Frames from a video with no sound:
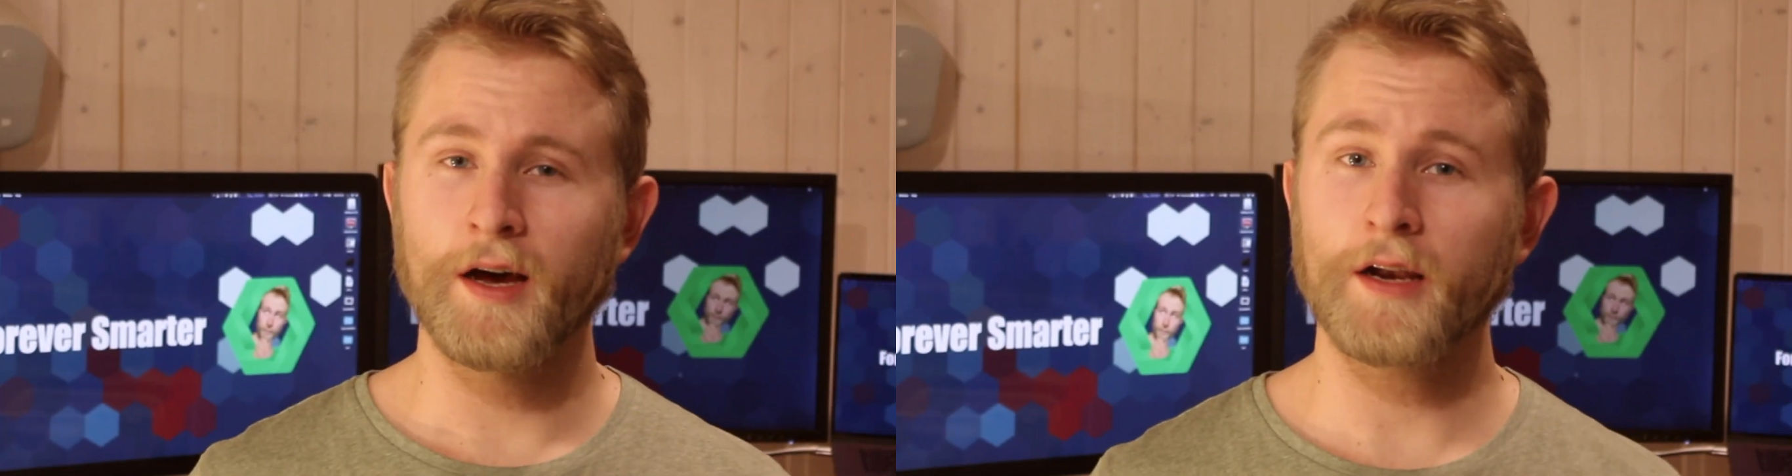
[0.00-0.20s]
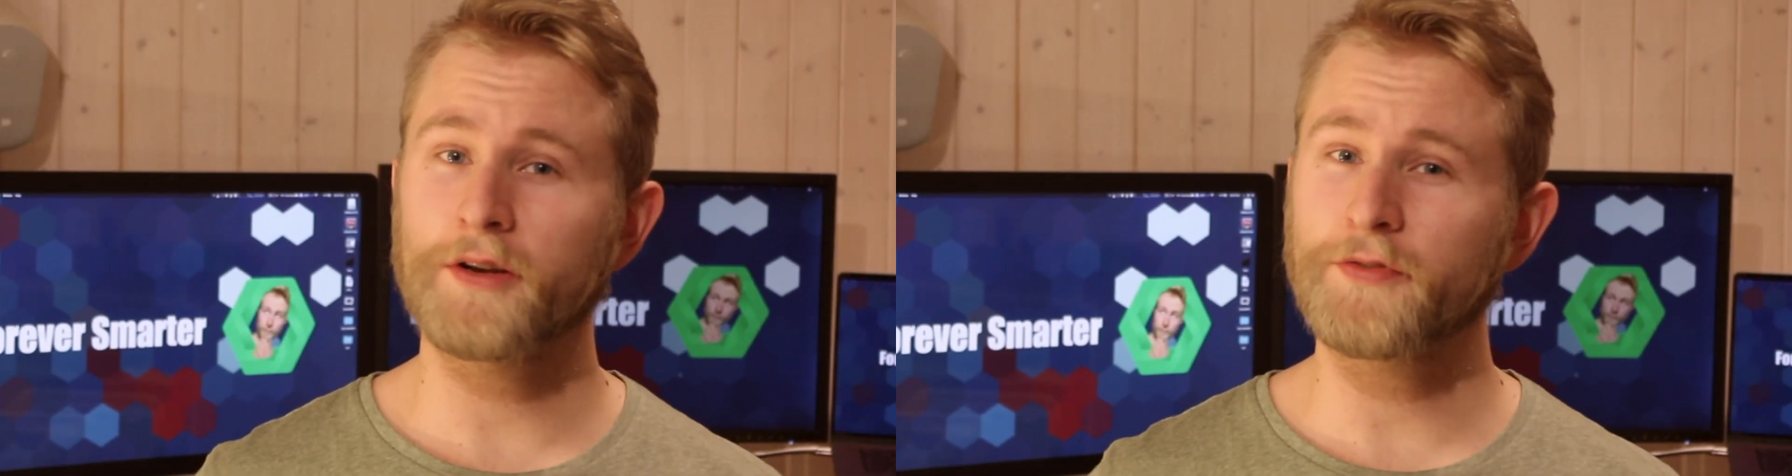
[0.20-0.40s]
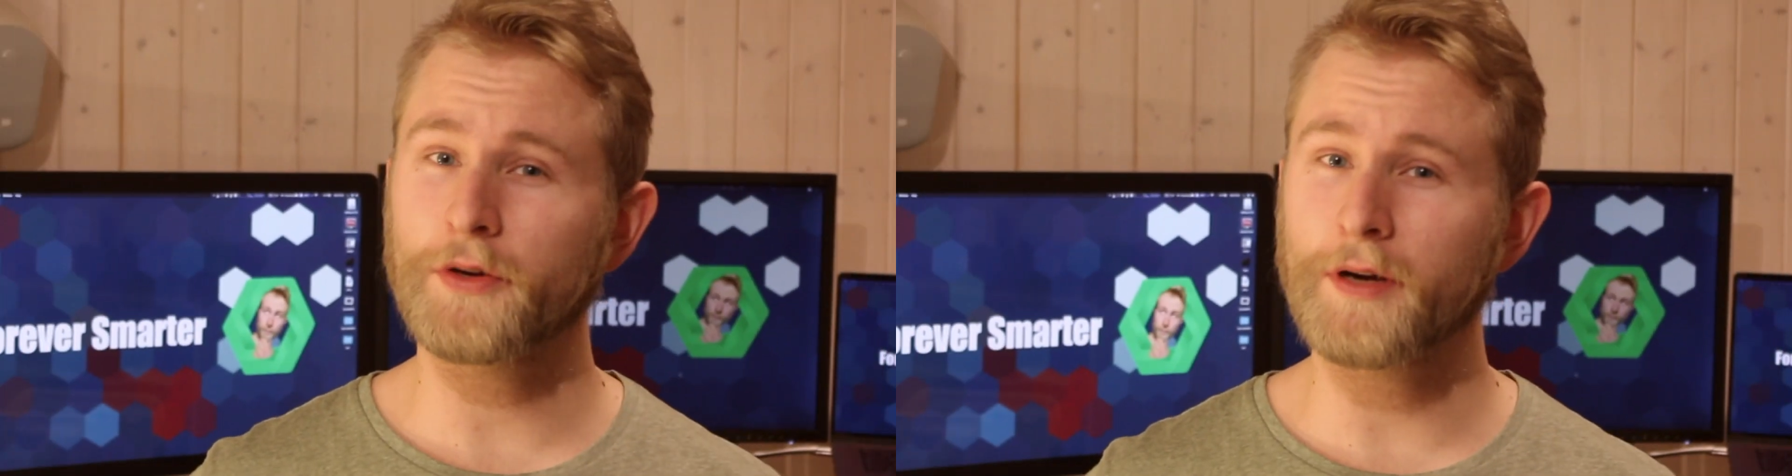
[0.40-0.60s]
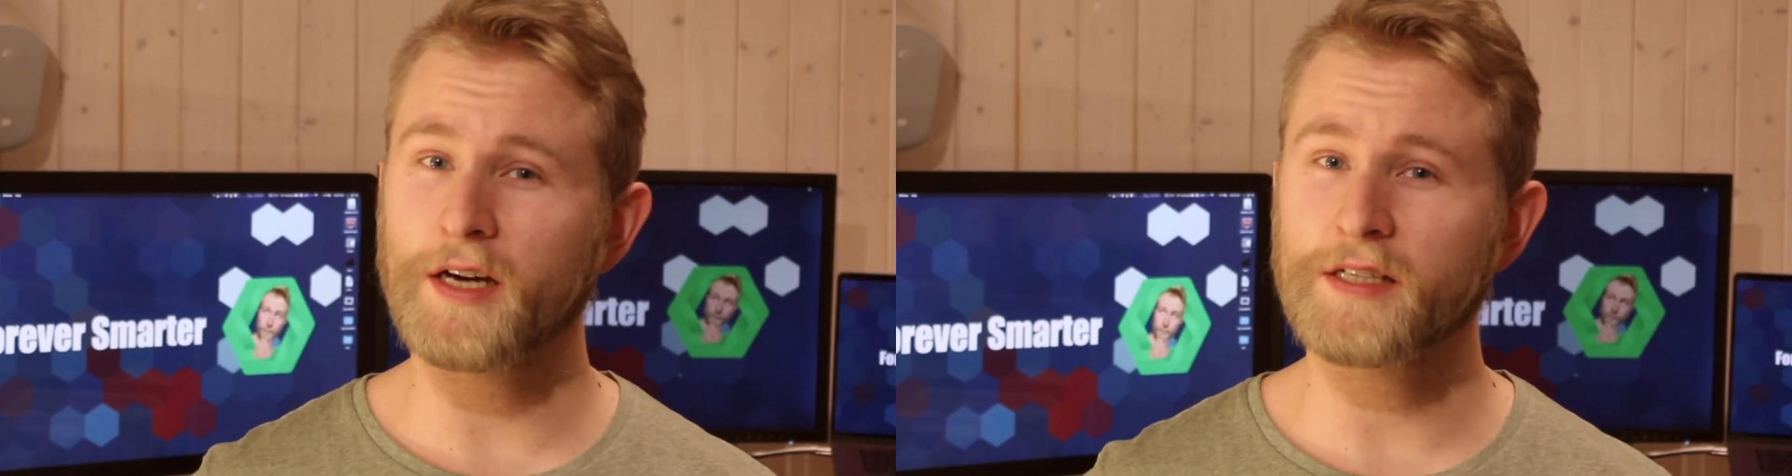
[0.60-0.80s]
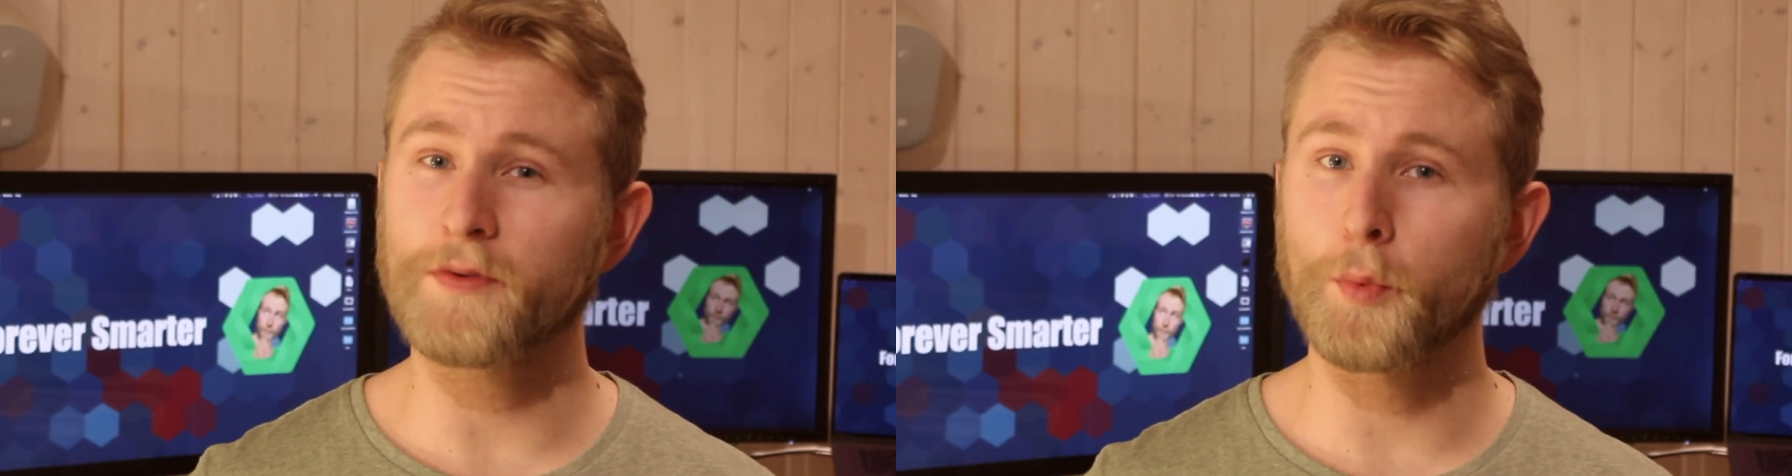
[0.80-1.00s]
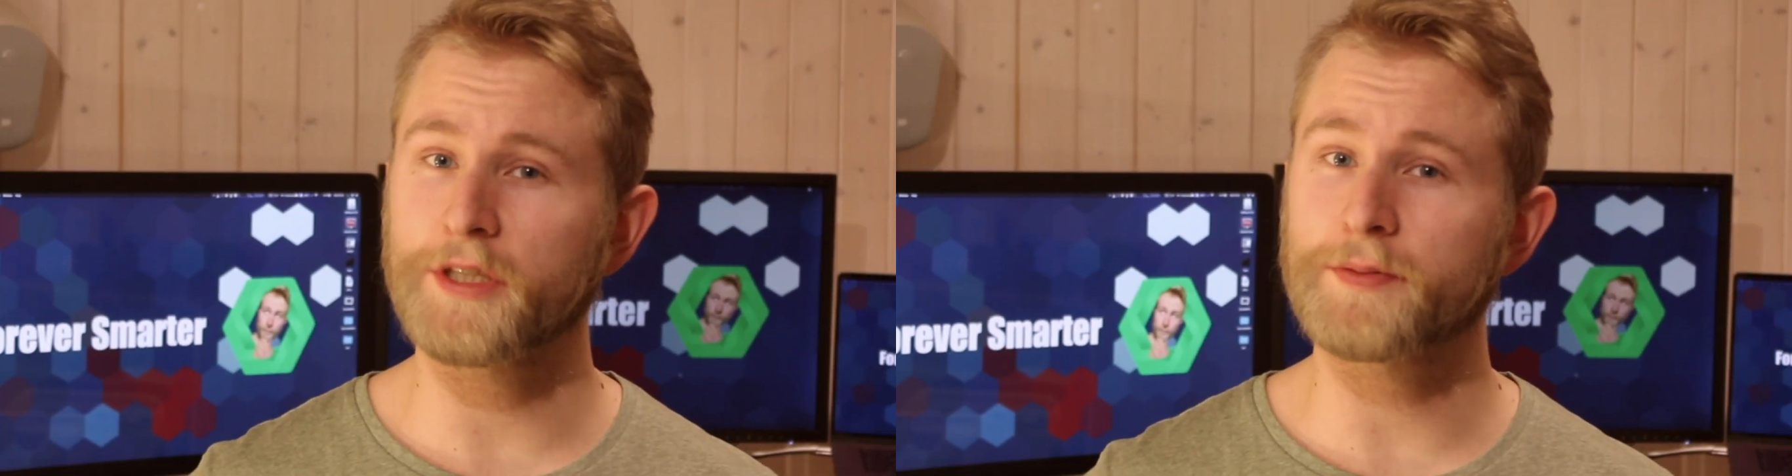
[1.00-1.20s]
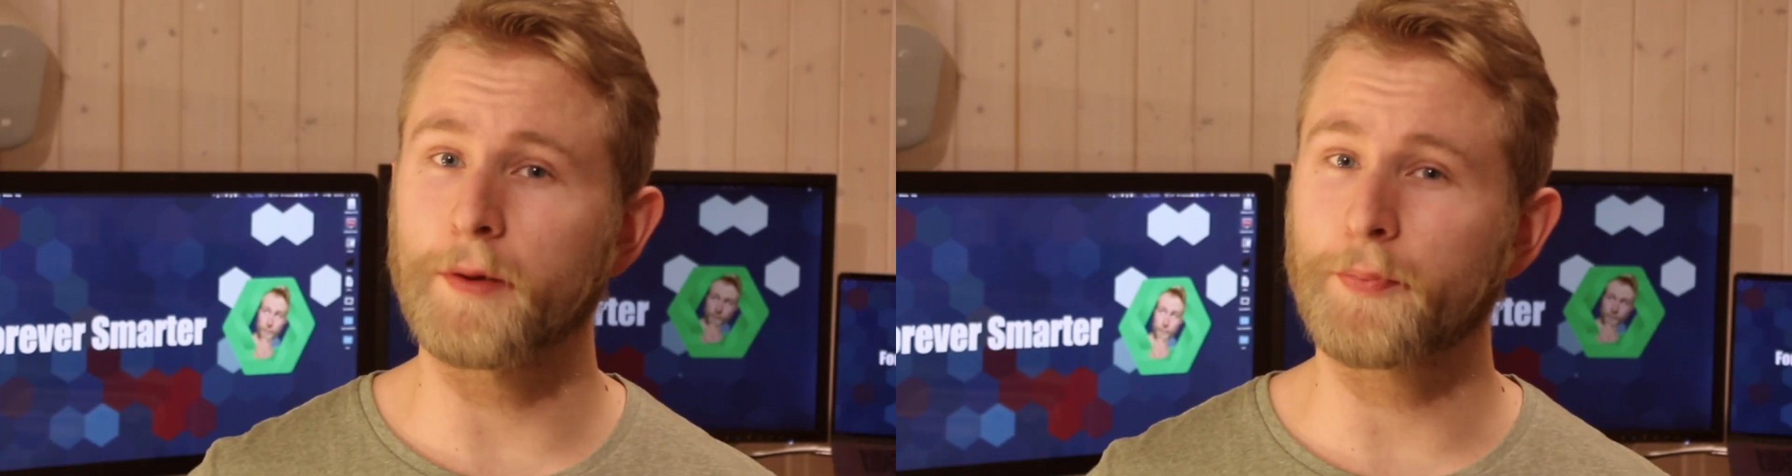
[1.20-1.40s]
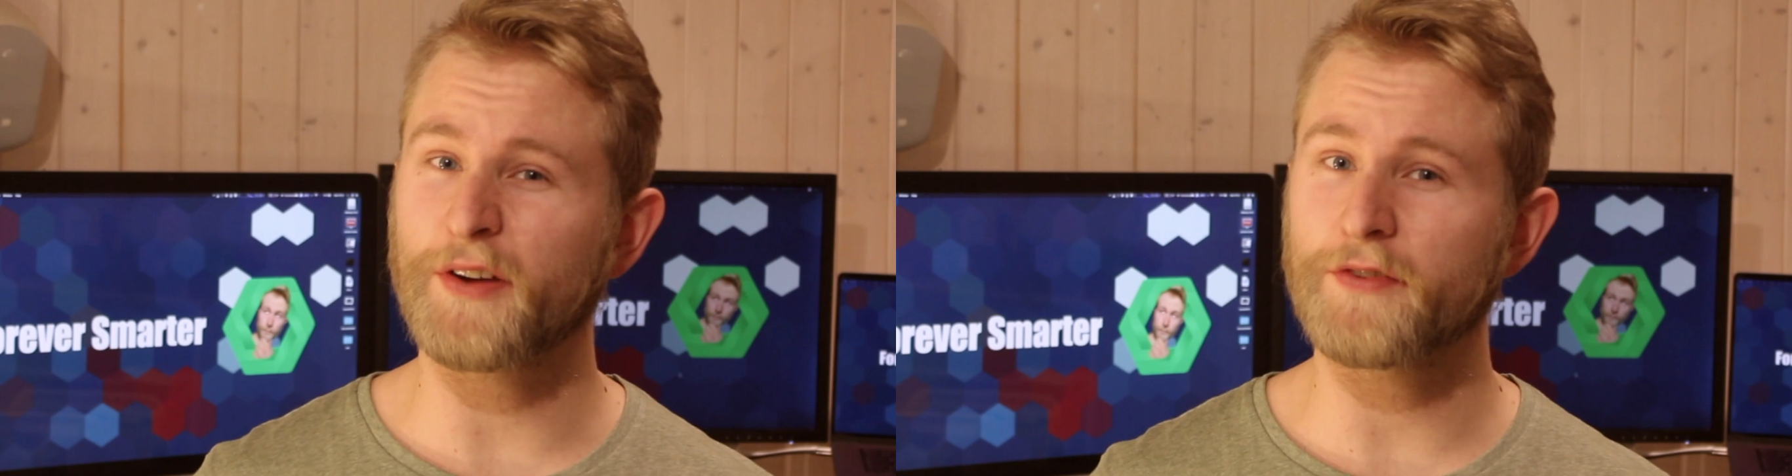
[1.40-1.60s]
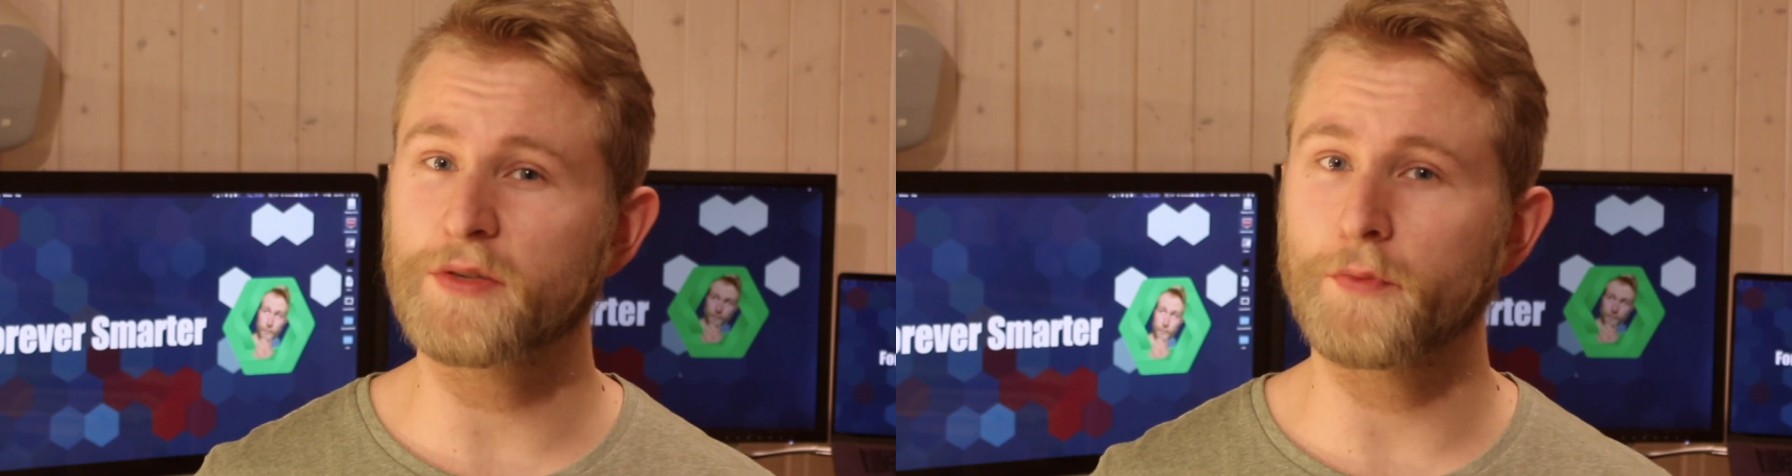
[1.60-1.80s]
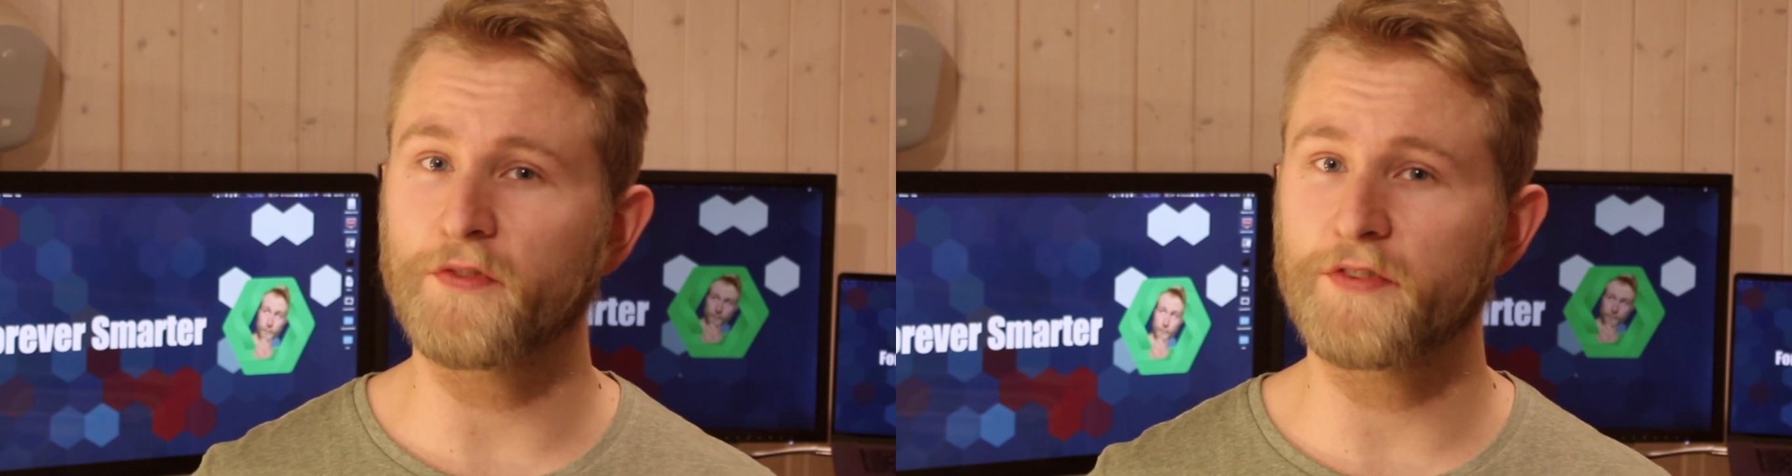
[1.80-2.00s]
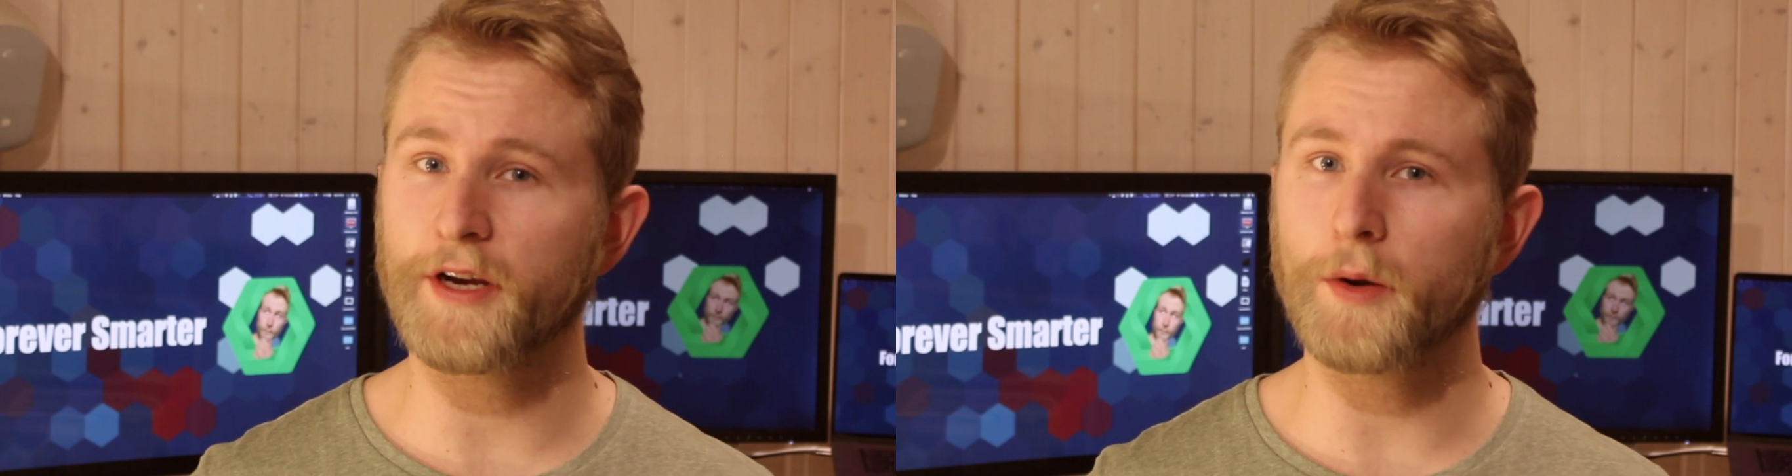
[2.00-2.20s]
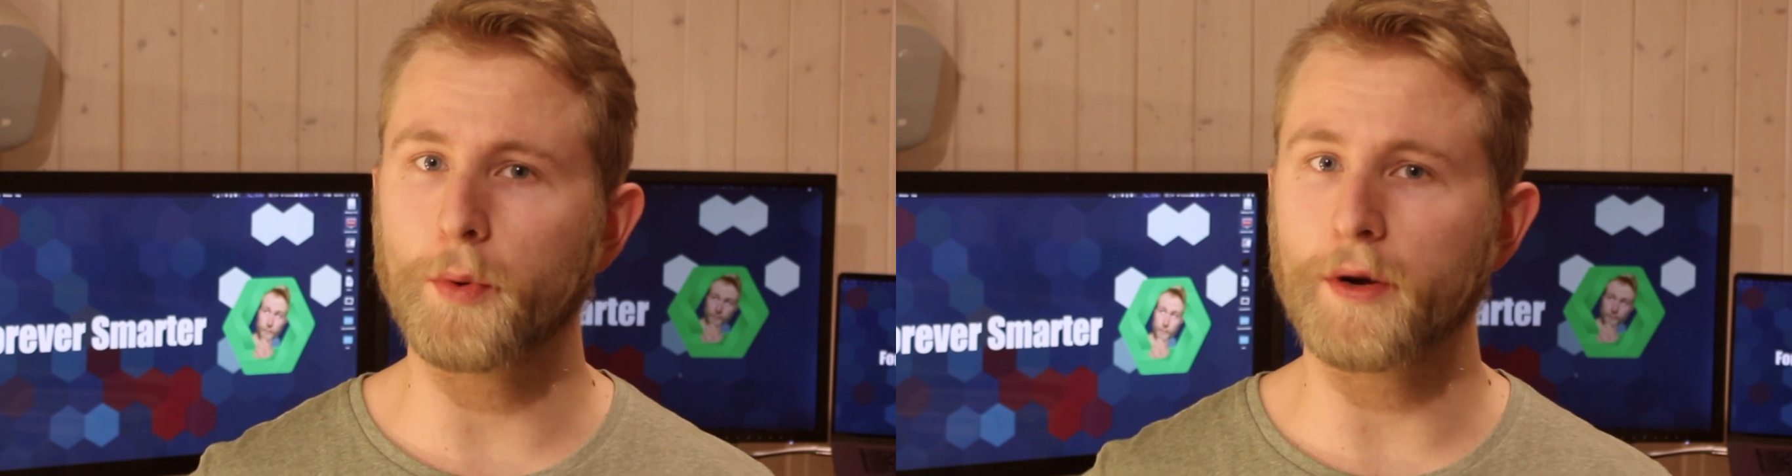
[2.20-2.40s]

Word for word: A lot of you guys watched my previous video